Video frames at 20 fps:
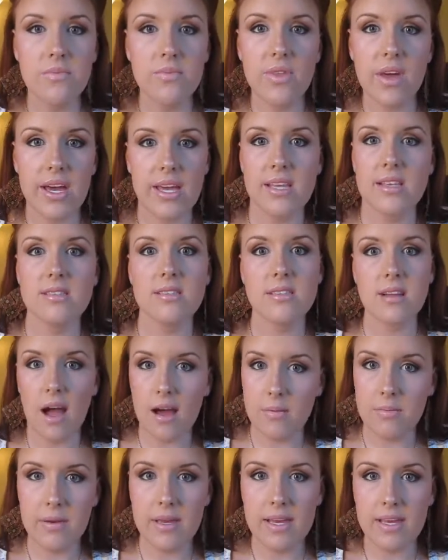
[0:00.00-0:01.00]
like
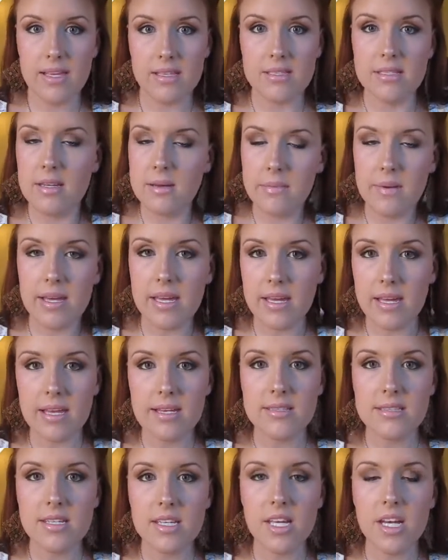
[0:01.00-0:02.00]
stopping to being
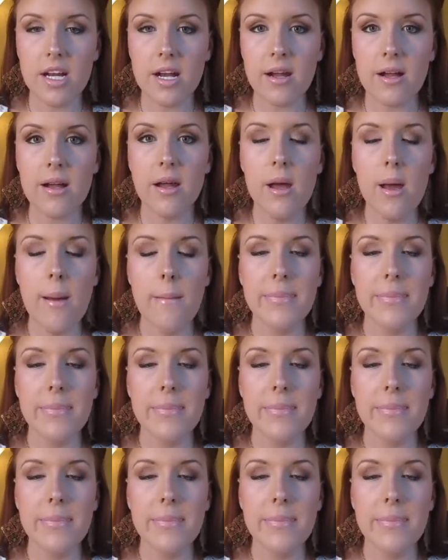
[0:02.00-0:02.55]
insecure,